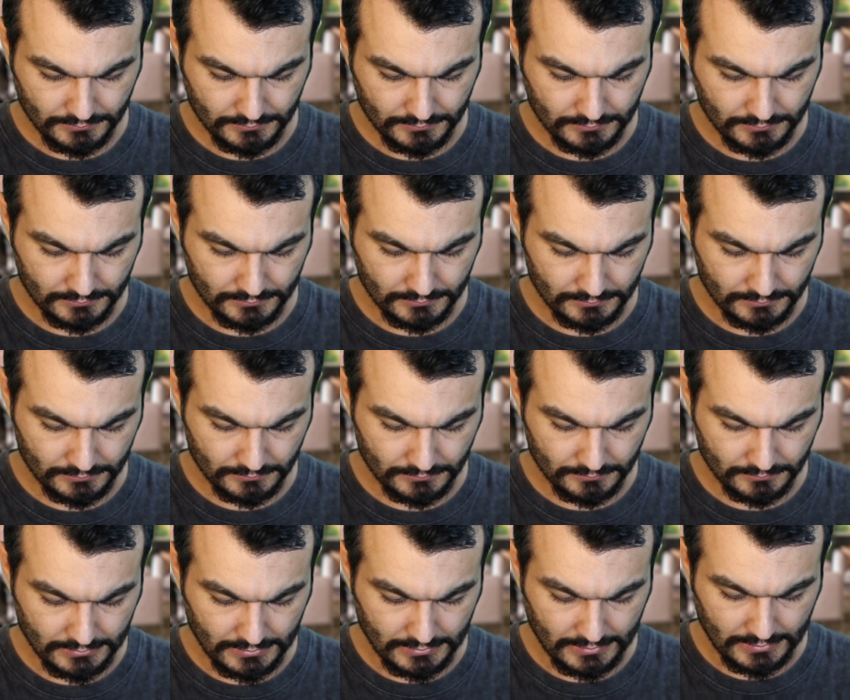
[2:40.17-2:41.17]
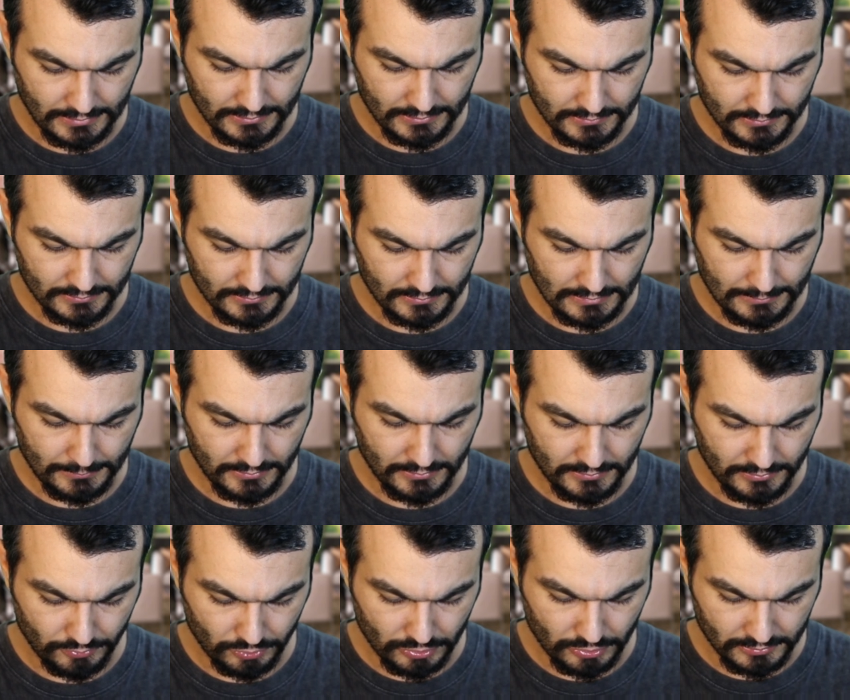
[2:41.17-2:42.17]
Oh, uh, yeah. I mean,
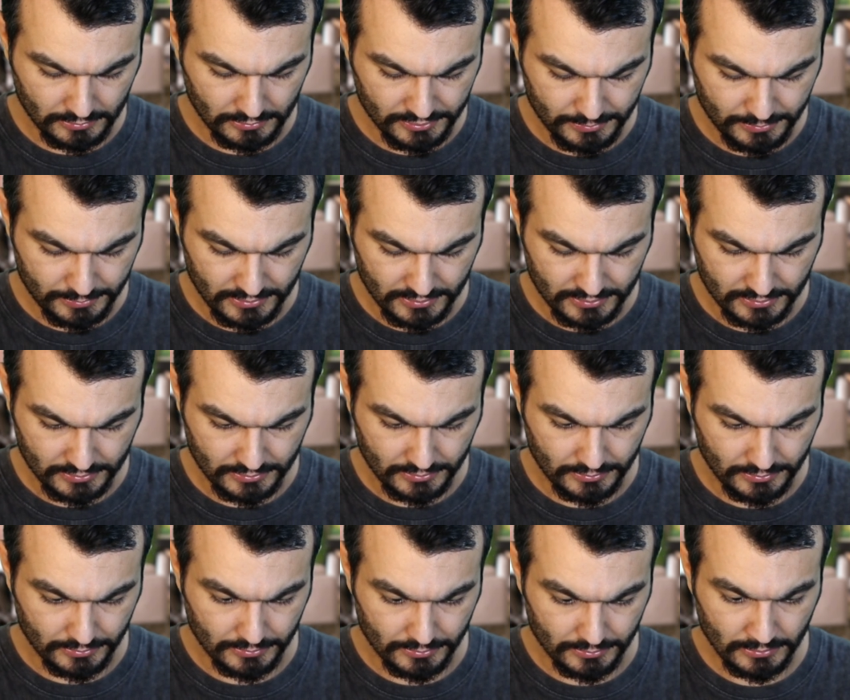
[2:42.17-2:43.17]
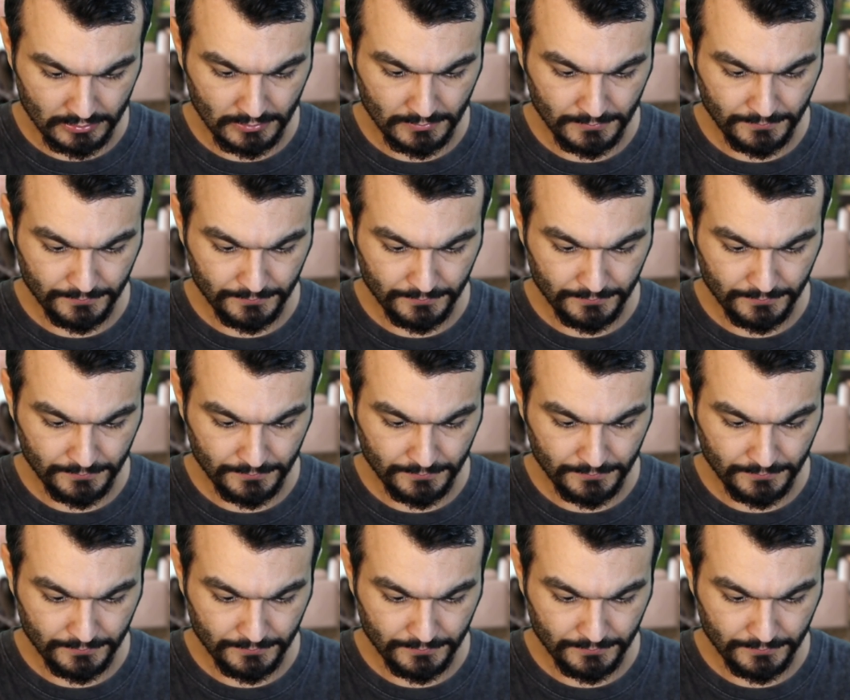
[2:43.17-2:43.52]
the normal speed is cool.